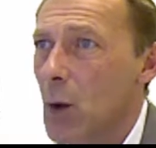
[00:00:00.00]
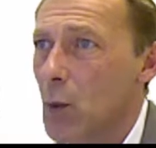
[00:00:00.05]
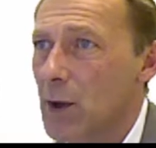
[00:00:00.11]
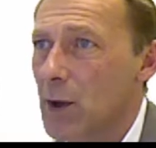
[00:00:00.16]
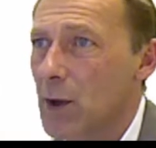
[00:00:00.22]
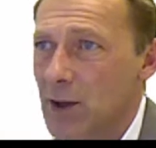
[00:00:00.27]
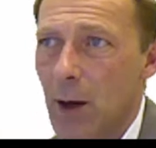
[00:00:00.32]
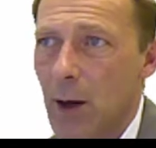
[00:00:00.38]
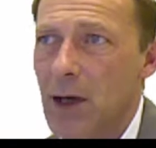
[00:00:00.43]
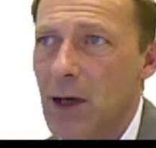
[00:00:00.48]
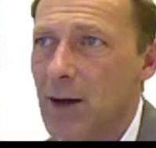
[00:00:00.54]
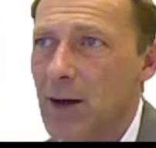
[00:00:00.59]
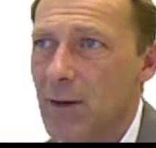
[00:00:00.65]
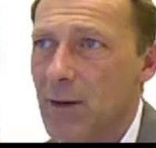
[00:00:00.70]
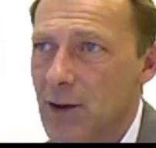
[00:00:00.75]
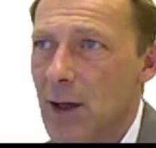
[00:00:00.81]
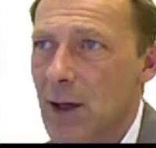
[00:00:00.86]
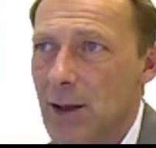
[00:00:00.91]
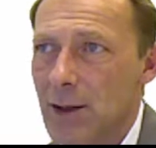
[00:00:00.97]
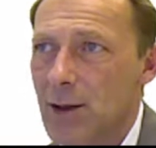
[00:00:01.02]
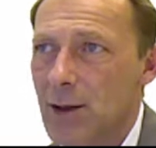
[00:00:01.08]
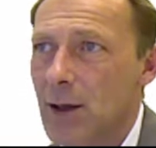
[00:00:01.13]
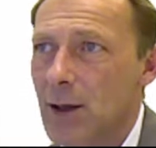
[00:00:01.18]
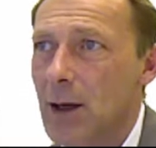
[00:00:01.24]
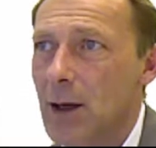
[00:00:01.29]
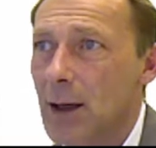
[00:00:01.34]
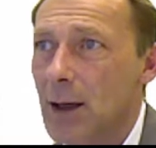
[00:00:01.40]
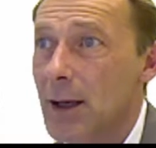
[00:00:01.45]
which I believe is, is,
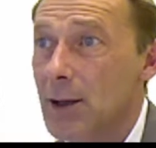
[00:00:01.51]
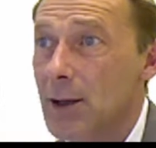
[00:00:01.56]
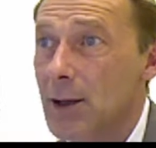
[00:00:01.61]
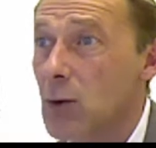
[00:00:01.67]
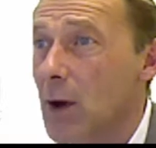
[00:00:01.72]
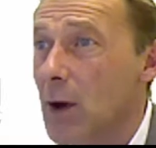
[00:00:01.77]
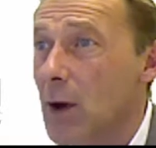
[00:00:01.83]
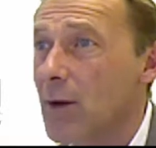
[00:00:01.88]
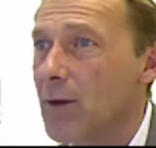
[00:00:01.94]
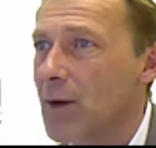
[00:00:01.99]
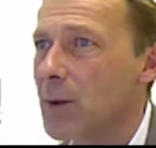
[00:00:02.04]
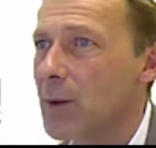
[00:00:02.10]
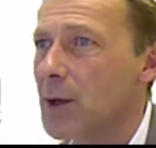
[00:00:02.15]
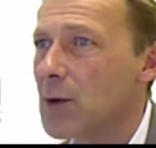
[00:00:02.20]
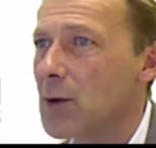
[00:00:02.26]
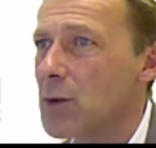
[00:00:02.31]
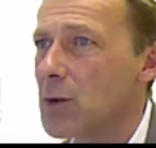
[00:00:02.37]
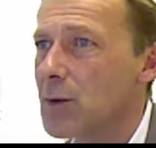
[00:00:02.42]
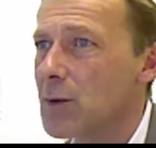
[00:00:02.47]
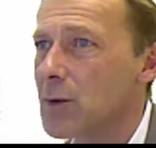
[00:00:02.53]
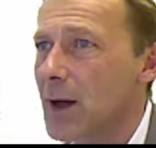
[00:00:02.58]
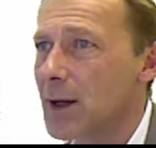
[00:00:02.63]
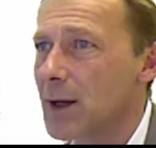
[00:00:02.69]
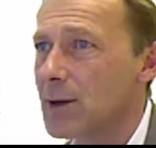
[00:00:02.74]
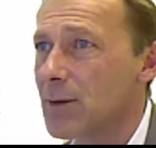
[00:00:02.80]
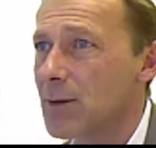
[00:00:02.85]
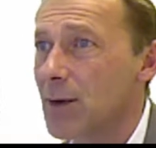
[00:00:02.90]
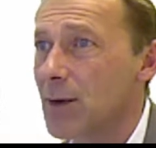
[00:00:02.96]
uh, is looking very good
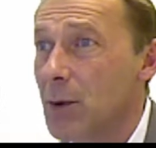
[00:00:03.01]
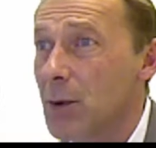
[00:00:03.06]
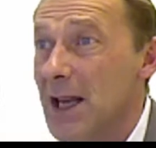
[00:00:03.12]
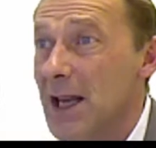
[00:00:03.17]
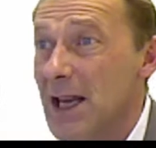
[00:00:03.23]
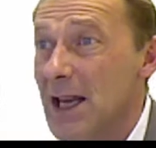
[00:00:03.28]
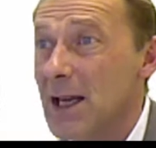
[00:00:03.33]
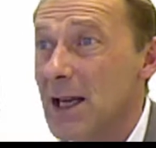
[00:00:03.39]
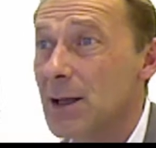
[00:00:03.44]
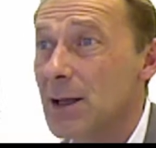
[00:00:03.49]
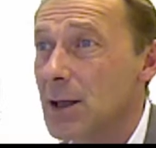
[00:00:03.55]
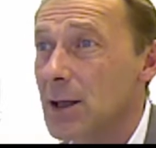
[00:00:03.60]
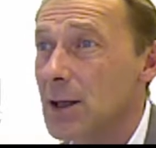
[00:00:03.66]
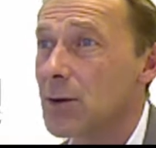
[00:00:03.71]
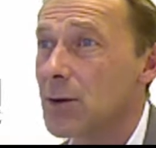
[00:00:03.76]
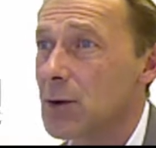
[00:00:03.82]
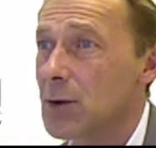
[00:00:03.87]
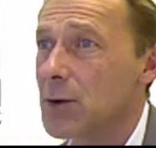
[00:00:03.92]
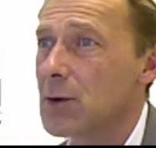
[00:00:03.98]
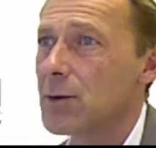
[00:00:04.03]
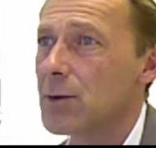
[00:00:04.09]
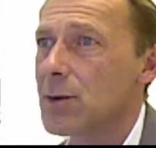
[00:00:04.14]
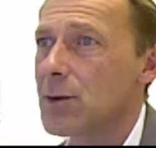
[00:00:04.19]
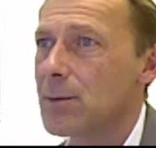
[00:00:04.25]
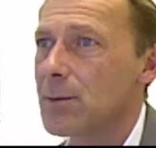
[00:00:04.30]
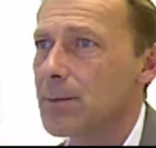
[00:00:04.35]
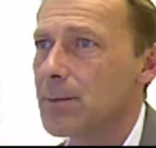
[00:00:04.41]
and is very easy to use.